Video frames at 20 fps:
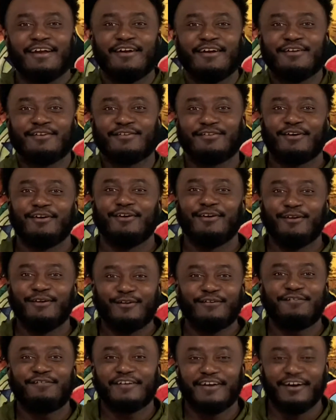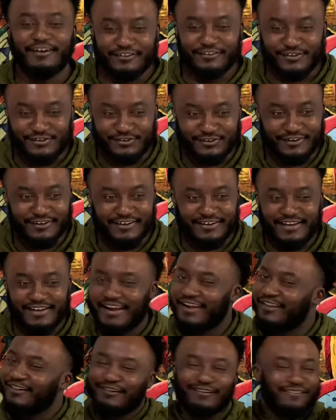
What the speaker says: So Luffy understood it, had a little